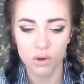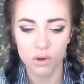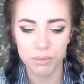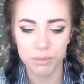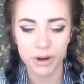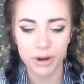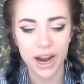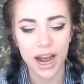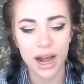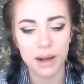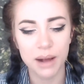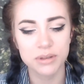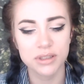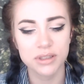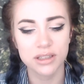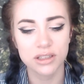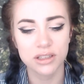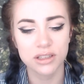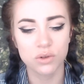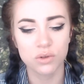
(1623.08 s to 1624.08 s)
perhaps
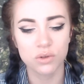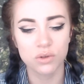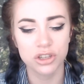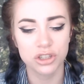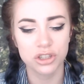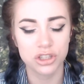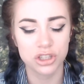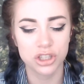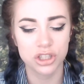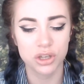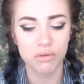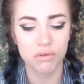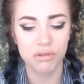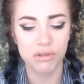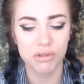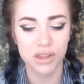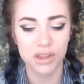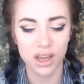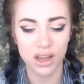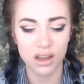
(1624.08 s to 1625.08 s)
the door is just too
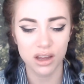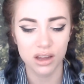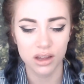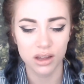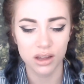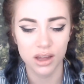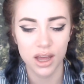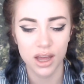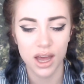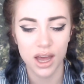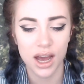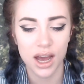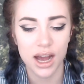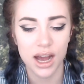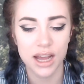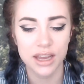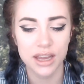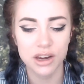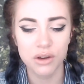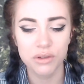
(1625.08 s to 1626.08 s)
thick.
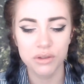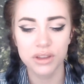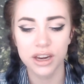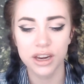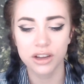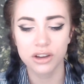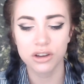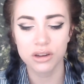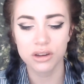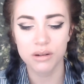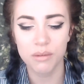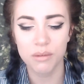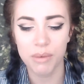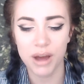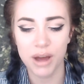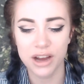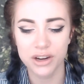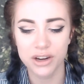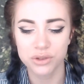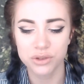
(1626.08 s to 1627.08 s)
I know that I couldn't
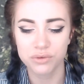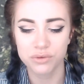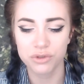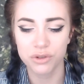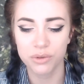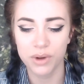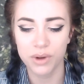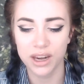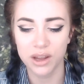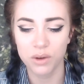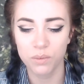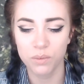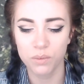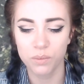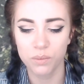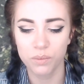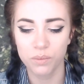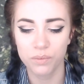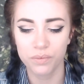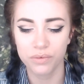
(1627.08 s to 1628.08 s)
bash through any
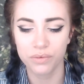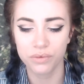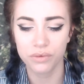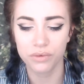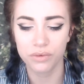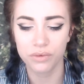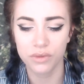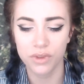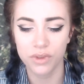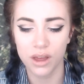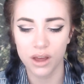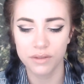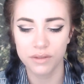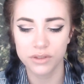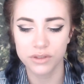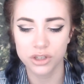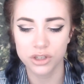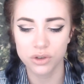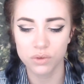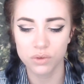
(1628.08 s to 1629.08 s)
of the
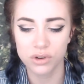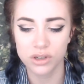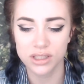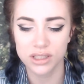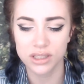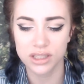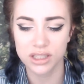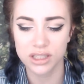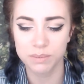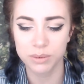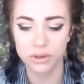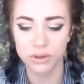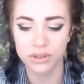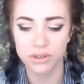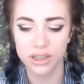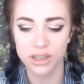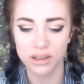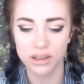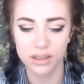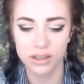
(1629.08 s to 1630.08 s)
doors in this
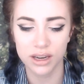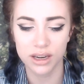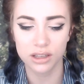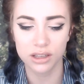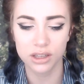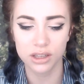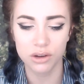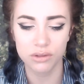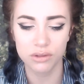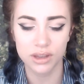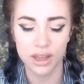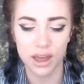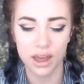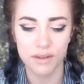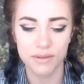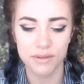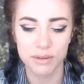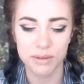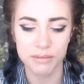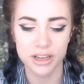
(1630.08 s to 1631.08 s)
building, let alone the
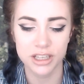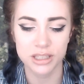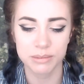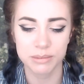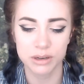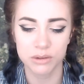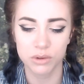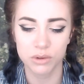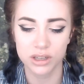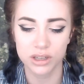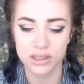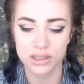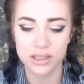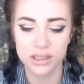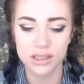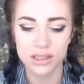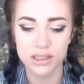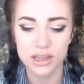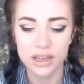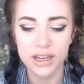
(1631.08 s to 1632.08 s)
heavy basement ones.
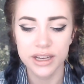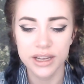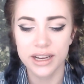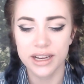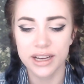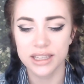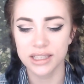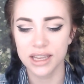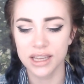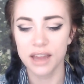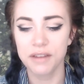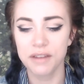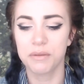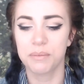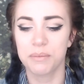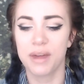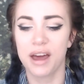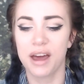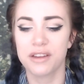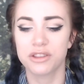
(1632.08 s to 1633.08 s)
Aside from
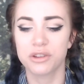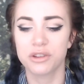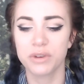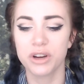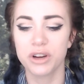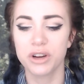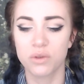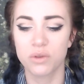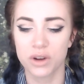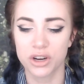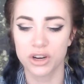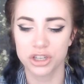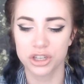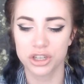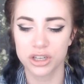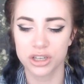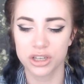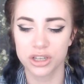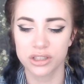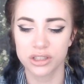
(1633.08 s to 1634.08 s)
that, the real question
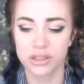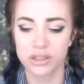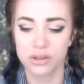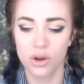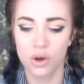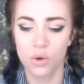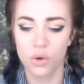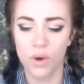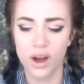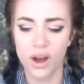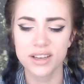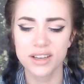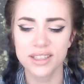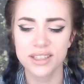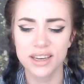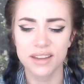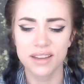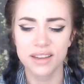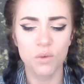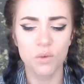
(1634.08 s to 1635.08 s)
is, why does it
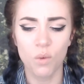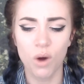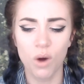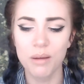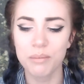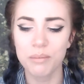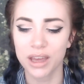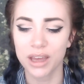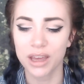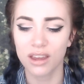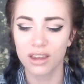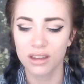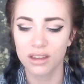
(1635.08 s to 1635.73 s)
even want me?